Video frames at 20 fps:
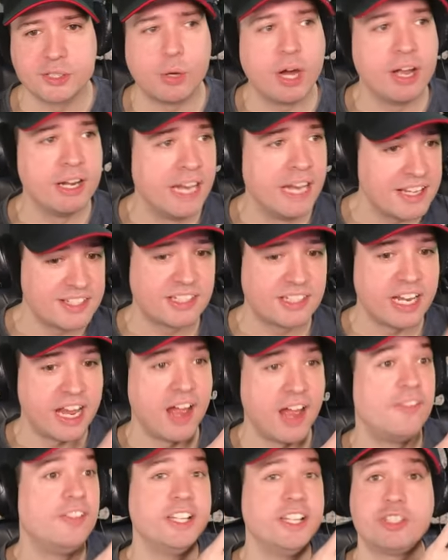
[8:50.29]
So unless they
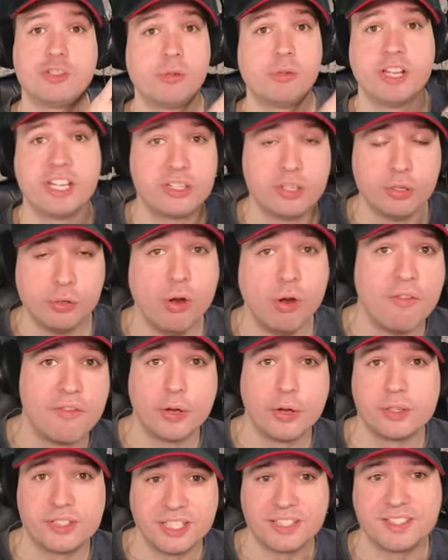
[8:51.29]
have literally two of
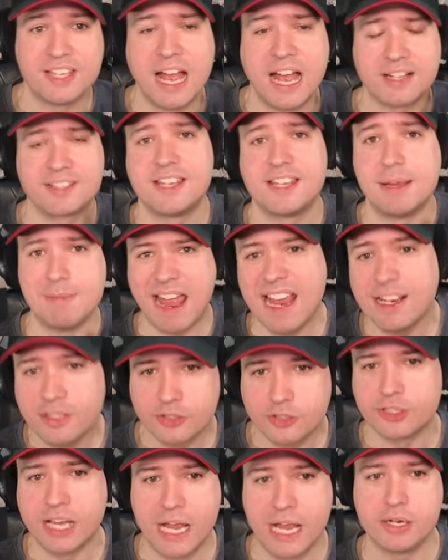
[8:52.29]
those exact same
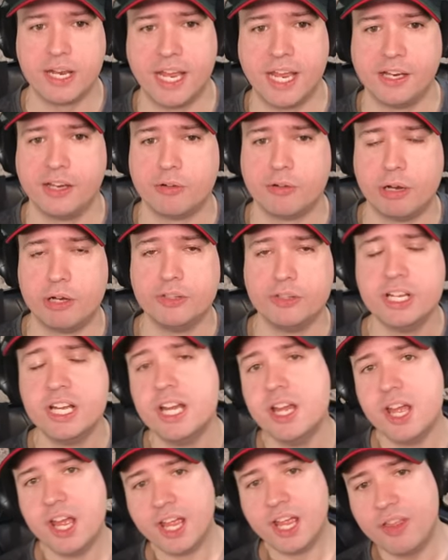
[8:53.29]
anglers ha hanging around
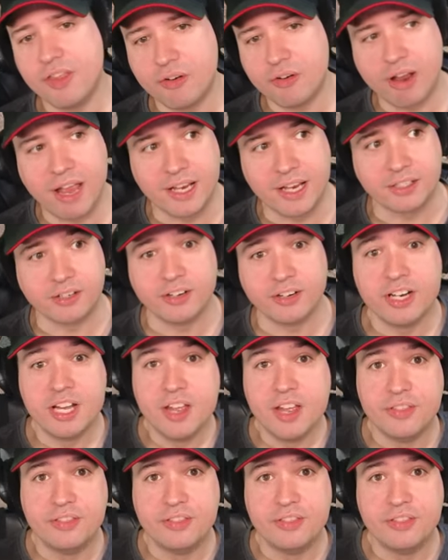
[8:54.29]
in their hangar,